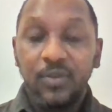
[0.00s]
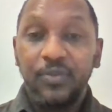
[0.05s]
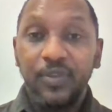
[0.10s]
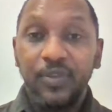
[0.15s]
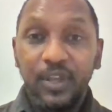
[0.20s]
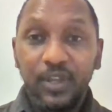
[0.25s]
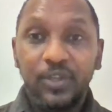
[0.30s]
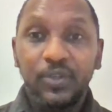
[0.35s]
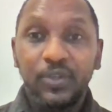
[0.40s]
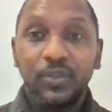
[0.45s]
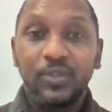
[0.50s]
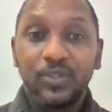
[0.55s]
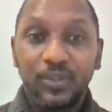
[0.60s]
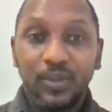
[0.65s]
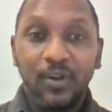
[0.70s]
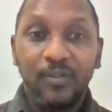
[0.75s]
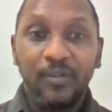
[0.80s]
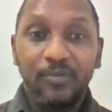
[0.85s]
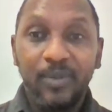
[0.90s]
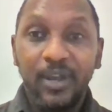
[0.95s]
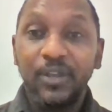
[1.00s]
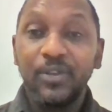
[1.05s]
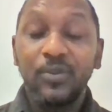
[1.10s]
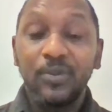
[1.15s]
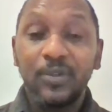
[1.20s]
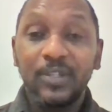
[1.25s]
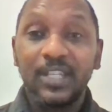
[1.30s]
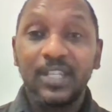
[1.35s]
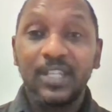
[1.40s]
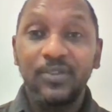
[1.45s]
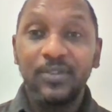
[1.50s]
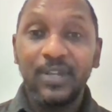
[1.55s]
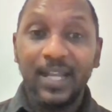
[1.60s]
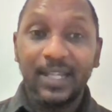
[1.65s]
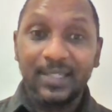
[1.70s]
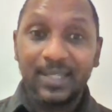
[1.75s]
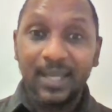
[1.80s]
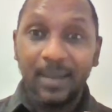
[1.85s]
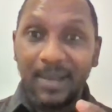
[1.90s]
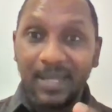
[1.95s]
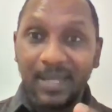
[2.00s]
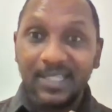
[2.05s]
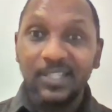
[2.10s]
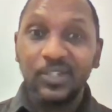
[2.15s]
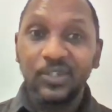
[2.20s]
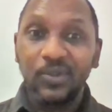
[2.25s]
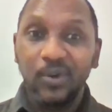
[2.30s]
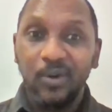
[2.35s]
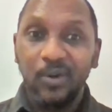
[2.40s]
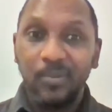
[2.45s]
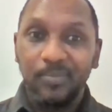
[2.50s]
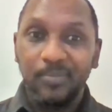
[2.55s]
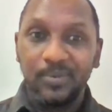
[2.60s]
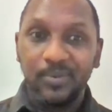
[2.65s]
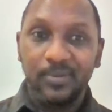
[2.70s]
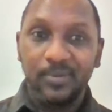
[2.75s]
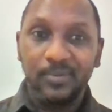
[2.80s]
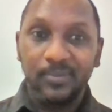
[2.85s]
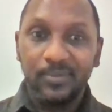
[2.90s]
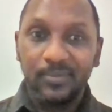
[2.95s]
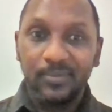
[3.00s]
You think you're tough, but you know not see you not Tamatis cup.